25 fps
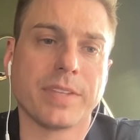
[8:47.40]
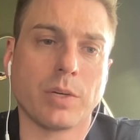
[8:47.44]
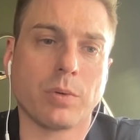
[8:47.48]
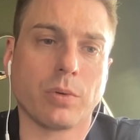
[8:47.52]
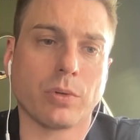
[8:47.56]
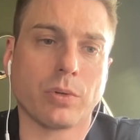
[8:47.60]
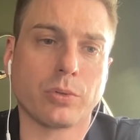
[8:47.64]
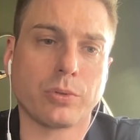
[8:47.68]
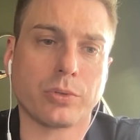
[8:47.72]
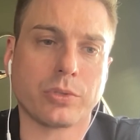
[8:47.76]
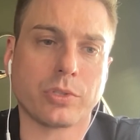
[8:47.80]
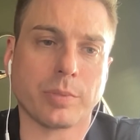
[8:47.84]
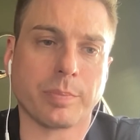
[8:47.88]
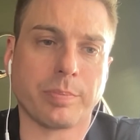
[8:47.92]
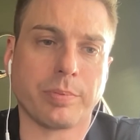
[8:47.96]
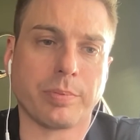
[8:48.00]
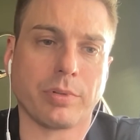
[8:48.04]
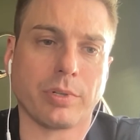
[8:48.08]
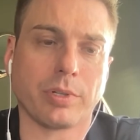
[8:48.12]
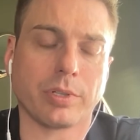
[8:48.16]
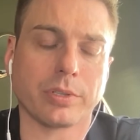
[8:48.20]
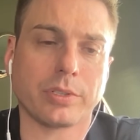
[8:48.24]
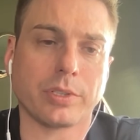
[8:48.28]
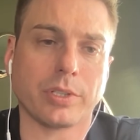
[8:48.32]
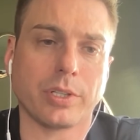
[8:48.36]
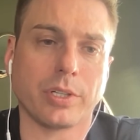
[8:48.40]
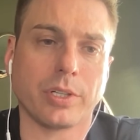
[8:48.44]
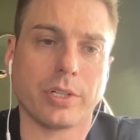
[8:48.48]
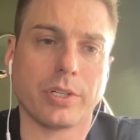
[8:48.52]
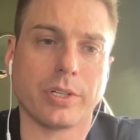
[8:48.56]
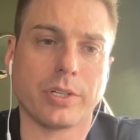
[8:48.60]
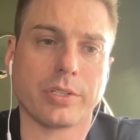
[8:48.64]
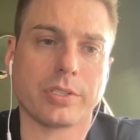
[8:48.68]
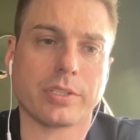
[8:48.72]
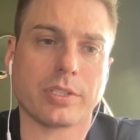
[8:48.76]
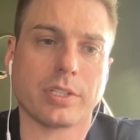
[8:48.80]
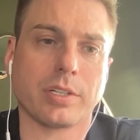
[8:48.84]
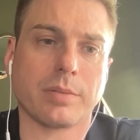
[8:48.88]
want to support
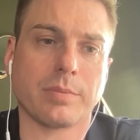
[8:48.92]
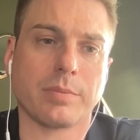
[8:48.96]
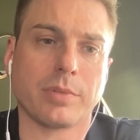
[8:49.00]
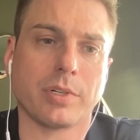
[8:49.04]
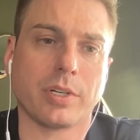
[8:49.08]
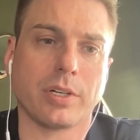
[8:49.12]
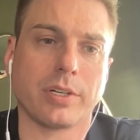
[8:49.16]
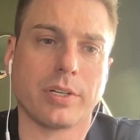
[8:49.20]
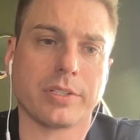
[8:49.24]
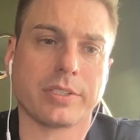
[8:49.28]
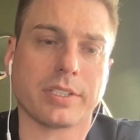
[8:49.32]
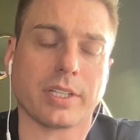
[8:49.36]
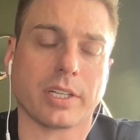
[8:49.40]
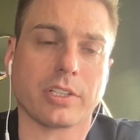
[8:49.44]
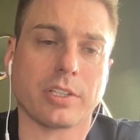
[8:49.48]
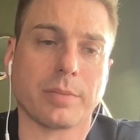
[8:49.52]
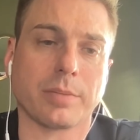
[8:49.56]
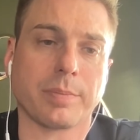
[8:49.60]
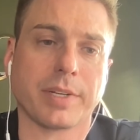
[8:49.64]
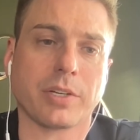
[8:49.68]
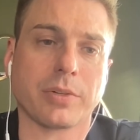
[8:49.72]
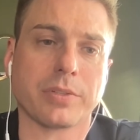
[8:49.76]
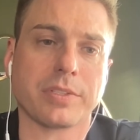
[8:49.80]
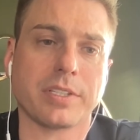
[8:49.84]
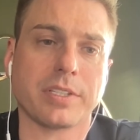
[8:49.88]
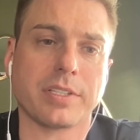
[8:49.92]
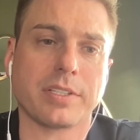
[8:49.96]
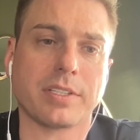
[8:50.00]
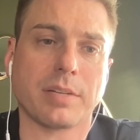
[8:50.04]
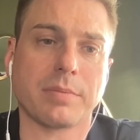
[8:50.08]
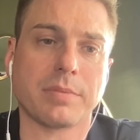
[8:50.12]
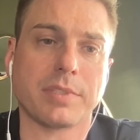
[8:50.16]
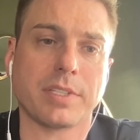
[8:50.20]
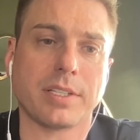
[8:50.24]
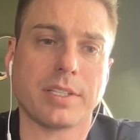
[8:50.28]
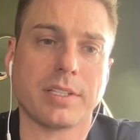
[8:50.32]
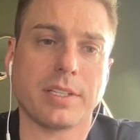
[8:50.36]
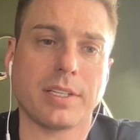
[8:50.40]
some startup
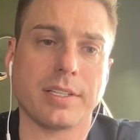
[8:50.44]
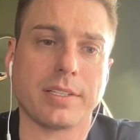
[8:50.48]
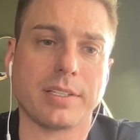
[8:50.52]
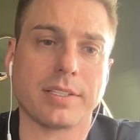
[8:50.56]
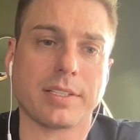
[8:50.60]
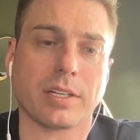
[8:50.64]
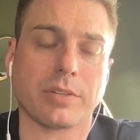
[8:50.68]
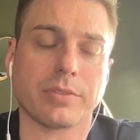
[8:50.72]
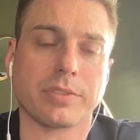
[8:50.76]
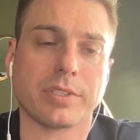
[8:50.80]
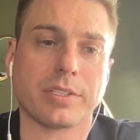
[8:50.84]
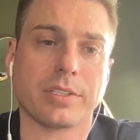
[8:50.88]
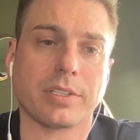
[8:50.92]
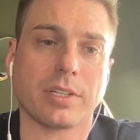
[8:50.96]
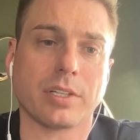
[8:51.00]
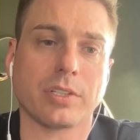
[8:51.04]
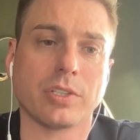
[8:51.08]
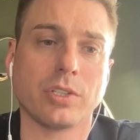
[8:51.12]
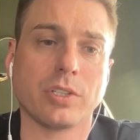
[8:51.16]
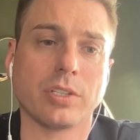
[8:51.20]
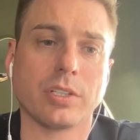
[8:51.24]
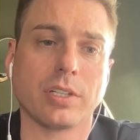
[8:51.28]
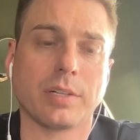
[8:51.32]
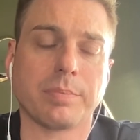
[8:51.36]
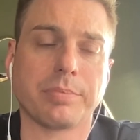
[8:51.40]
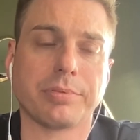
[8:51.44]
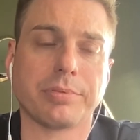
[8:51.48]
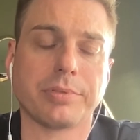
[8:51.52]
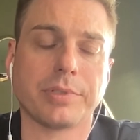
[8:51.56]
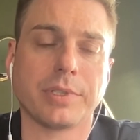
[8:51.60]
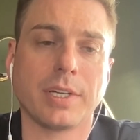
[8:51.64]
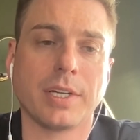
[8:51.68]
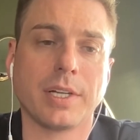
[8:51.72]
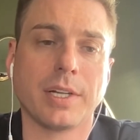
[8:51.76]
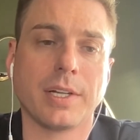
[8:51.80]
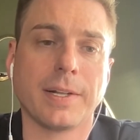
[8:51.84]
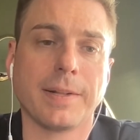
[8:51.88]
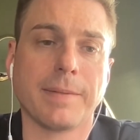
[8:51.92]
ecosystems in Southeastern Europe,
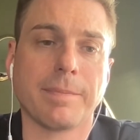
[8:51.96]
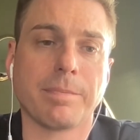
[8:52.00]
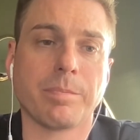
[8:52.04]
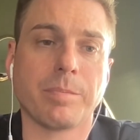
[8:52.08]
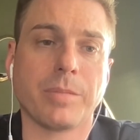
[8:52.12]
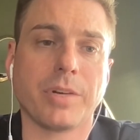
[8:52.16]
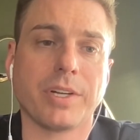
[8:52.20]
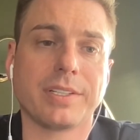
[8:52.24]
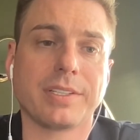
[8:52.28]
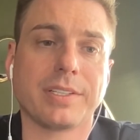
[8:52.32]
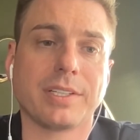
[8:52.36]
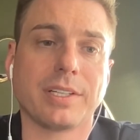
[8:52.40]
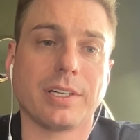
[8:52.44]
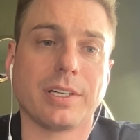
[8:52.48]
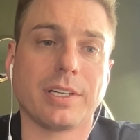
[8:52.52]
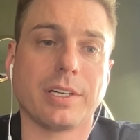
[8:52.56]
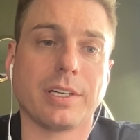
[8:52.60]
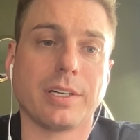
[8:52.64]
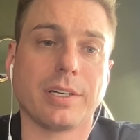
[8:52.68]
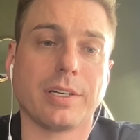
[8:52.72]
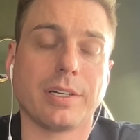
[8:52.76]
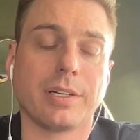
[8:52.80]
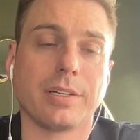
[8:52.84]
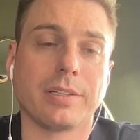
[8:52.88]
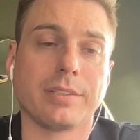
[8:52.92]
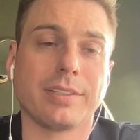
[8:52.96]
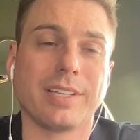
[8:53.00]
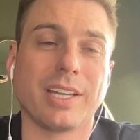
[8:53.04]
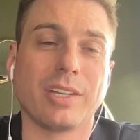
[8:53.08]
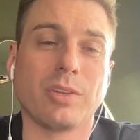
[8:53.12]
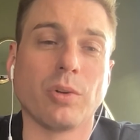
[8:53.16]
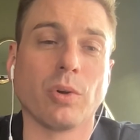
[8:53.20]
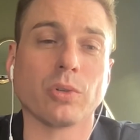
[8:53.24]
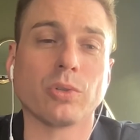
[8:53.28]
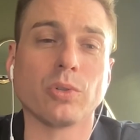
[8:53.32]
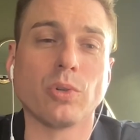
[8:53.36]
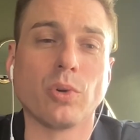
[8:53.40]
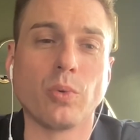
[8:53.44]
but they
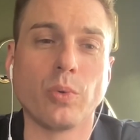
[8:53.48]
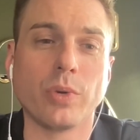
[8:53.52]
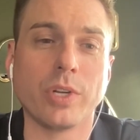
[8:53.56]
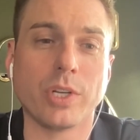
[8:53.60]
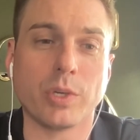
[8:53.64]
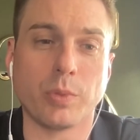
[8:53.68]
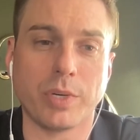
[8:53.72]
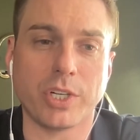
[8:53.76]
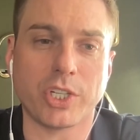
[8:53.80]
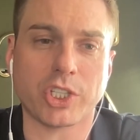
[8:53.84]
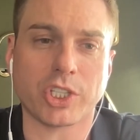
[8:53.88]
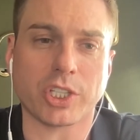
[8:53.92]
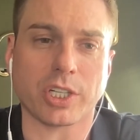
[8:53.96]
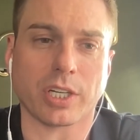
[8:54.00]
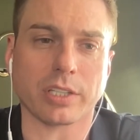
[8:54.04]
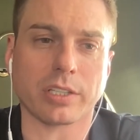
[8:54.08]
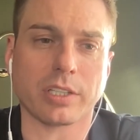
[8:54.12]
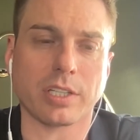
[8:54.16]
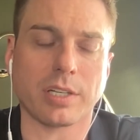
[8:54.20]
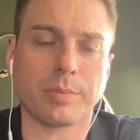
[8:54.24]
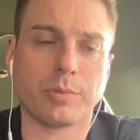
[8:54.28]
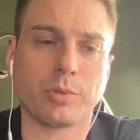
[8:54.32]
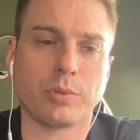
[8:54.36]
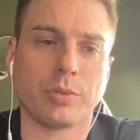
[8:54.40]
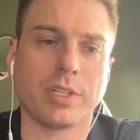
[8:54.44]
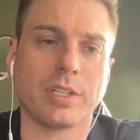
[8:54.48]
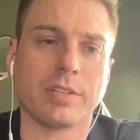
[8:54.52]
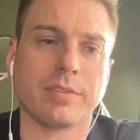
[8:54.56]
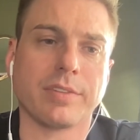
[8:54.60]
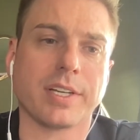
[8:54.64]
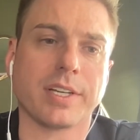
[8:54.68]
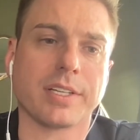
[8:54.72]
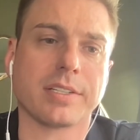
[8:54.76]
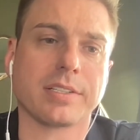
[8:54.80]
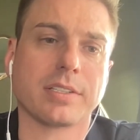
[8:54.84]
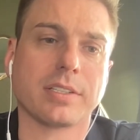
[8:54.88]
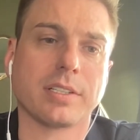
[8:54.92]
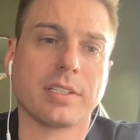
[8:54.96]
don't know in which startup to
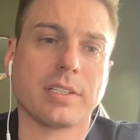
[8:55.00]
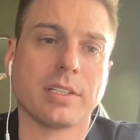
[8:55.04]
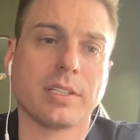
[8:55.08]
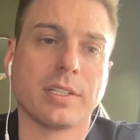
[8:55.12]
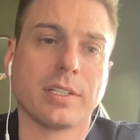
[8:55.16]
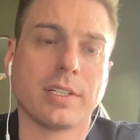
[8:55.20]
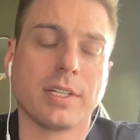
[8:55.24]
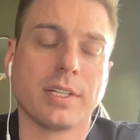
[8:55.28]
invest.